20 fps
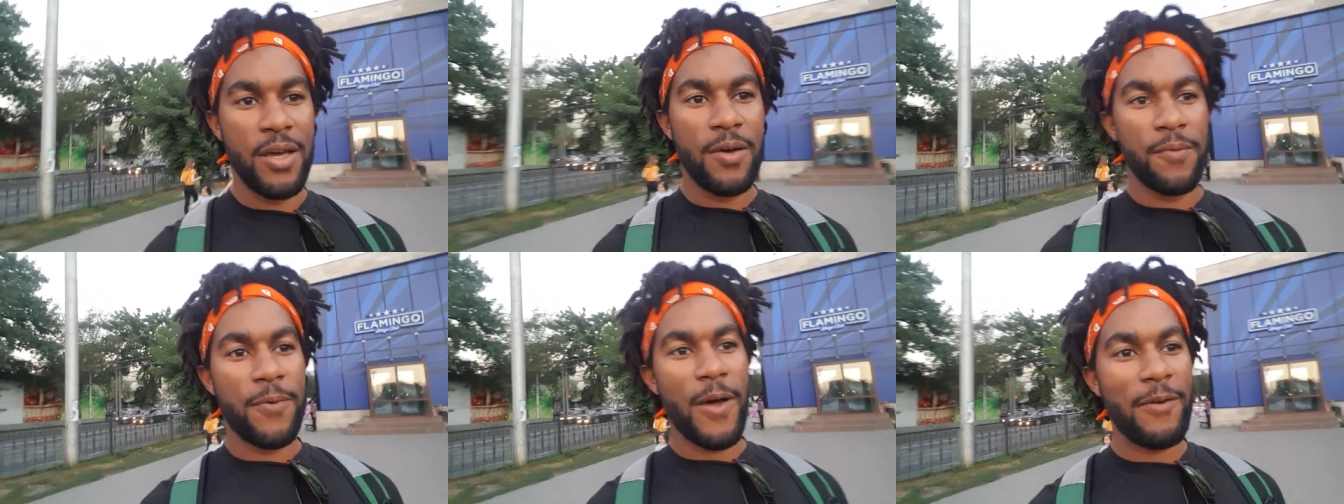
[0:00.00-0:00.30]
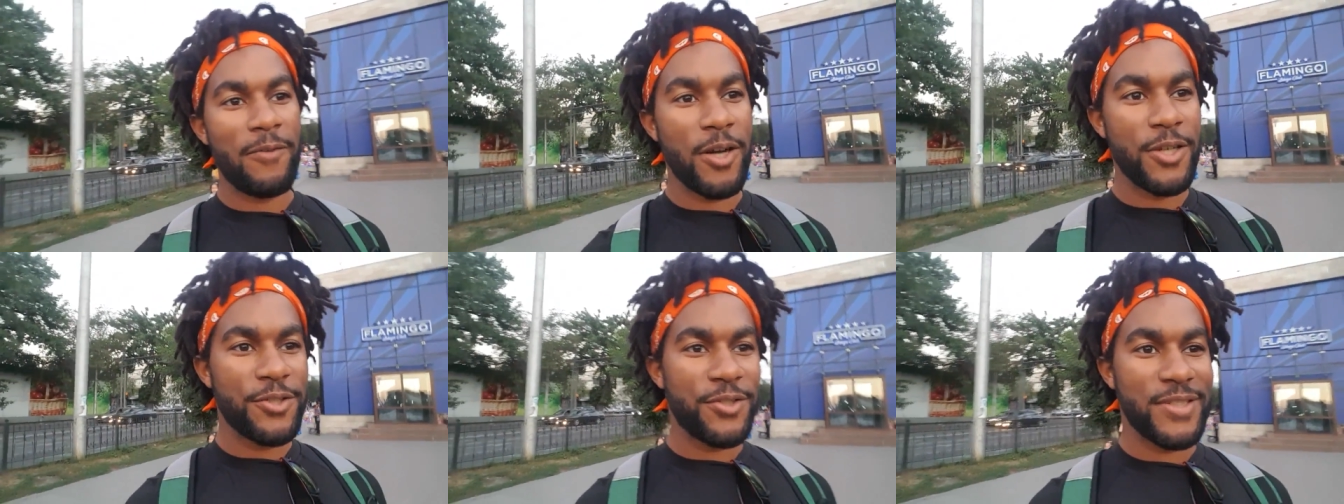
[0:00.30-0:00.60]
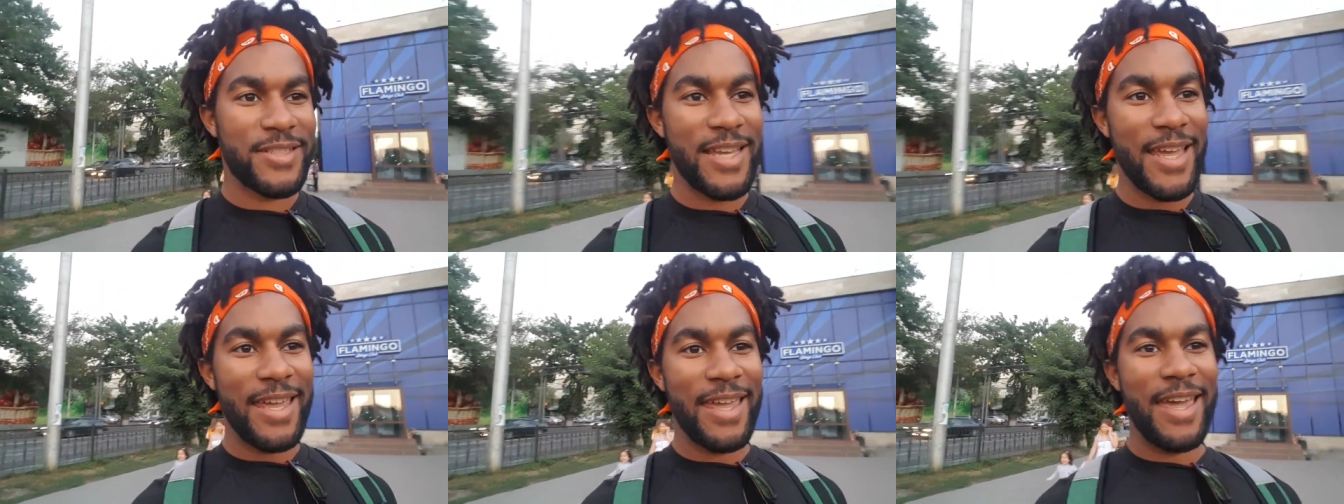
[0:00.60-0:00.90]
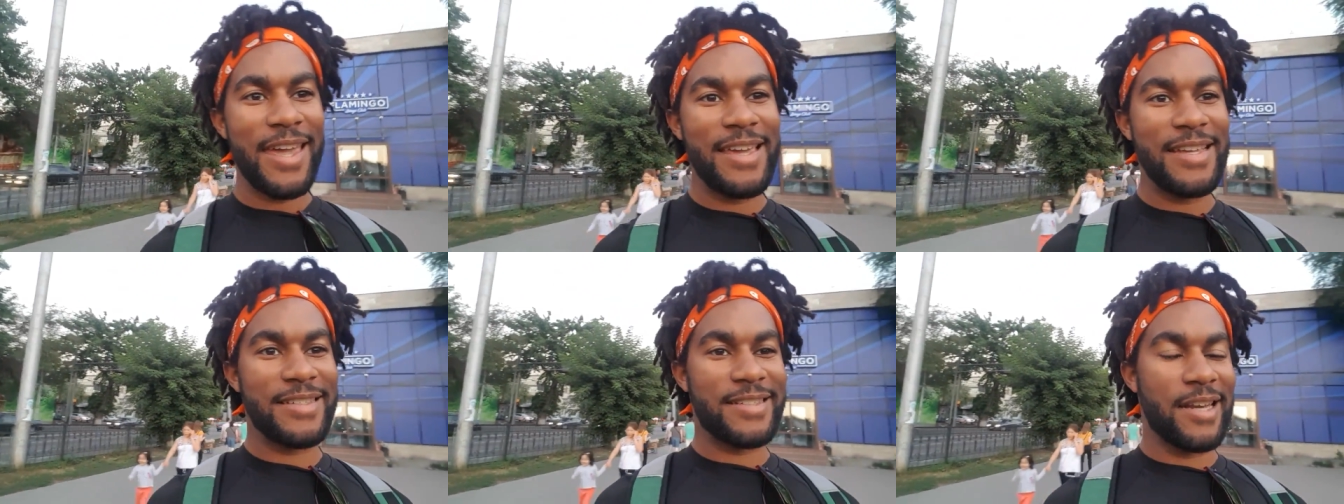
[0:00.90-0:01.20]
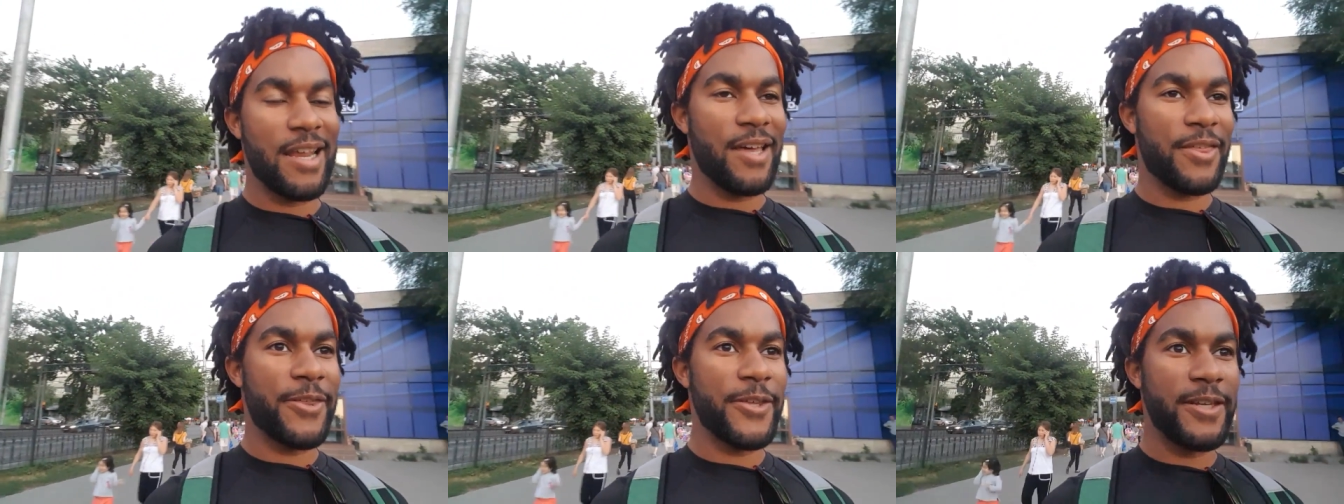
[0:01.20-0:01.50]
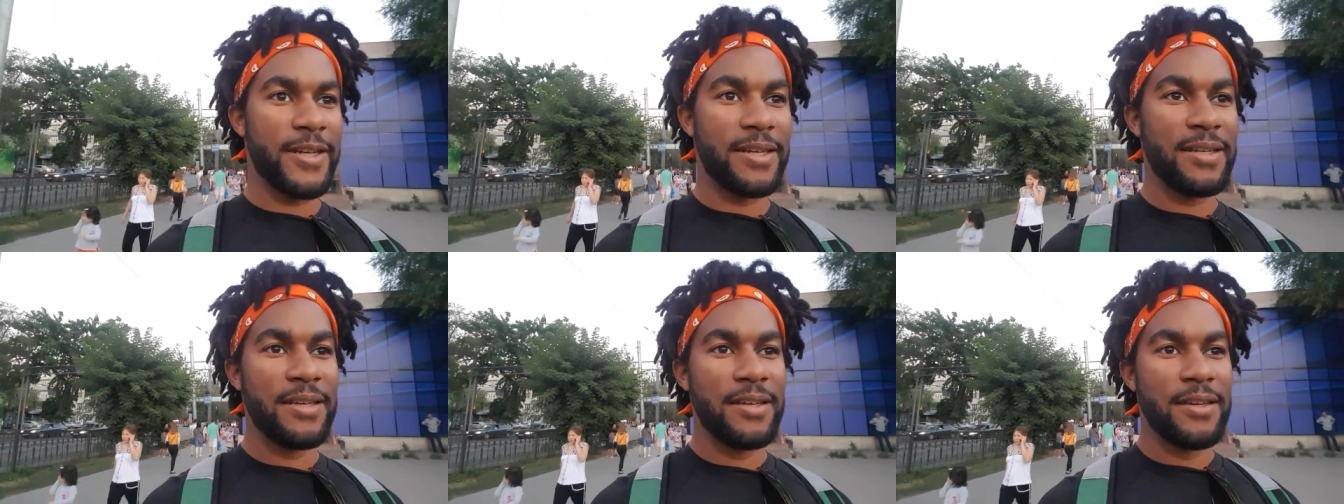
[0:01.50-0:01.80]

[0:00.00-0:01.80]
500 tenge is nothing.